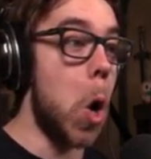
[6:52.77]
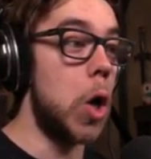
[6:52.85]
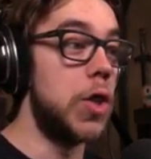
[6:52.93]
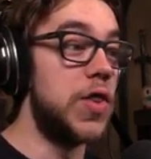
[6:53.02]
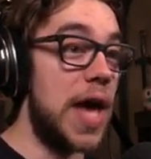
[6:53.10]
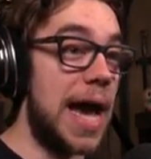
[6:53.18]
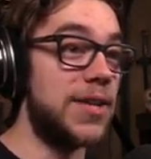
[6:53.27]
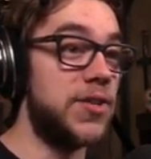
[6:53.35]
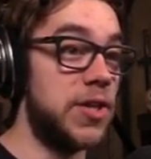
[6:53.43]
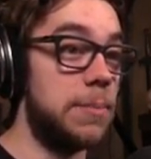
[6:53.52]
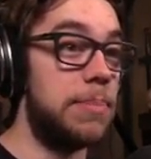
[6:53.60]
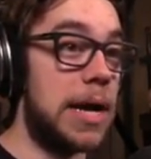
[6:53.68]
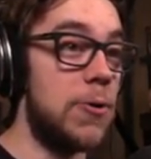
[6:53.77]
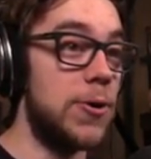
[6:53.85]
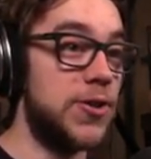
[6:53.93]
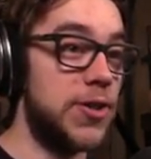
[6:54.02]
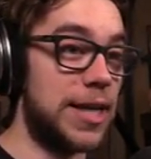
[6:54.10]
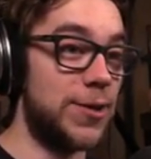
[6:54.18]
That's
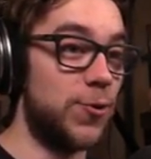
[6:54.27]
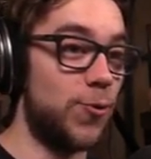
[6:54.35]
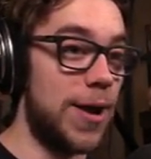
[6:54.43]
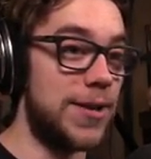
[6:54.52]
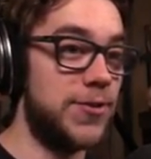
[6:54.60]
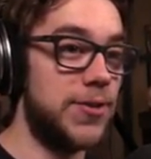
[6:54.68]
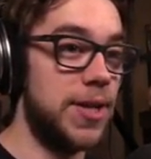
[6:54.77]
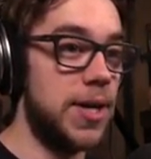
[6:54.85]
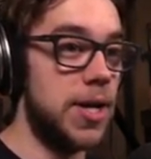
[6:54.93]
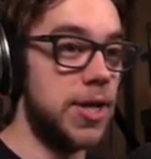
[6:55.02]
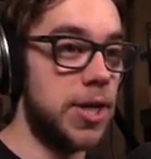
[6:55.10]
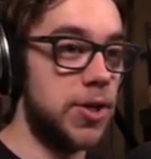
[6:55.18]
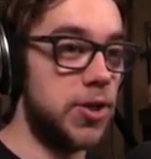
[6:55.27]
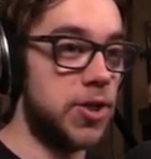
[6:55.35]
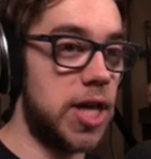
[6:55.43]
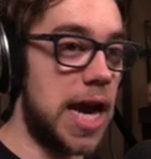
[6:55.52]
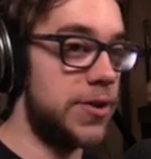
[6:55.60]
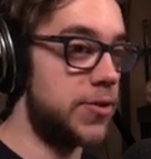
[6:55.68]
embarrassing, Chris. You just
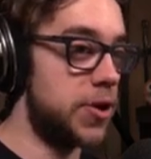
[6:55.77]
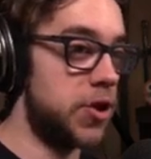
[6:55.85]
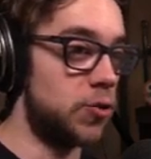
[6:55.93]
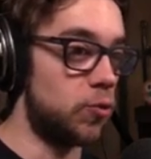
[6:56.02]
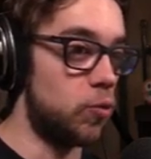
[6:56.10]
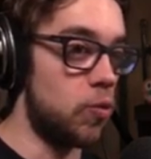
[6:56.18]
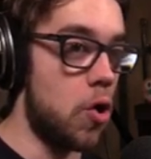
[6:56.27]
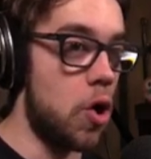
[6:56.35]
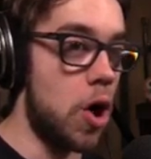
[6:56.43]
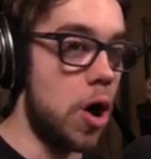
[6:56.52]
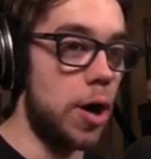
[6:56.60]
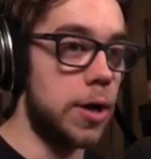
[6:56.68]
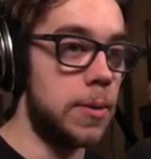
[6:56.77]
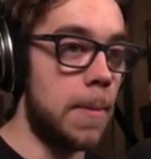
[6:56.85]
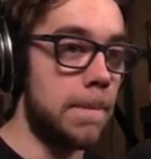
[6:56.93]
got destroyed.